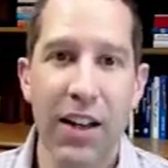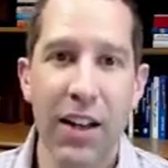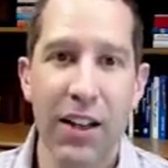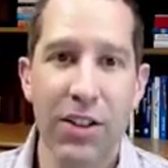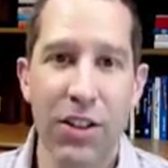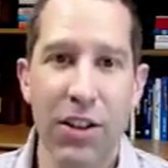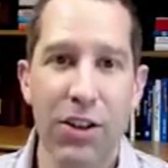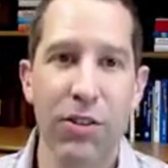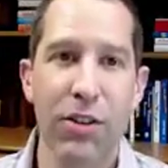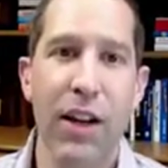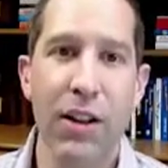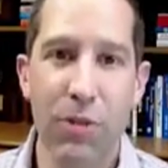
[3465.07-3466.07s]
it's going to
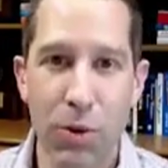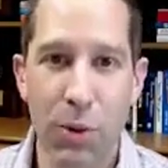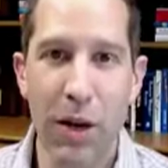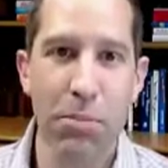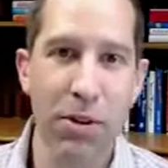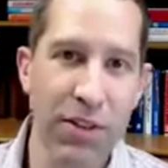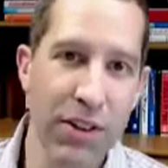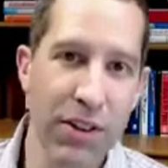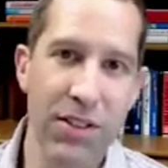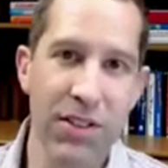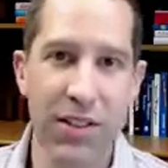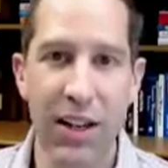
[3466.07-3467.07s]
create quite perverse
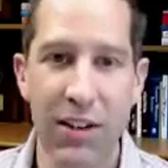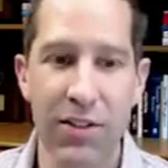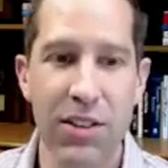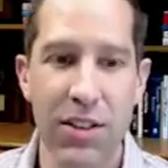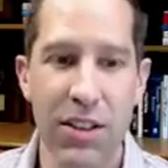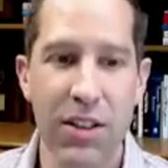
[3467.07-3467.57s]
incentives.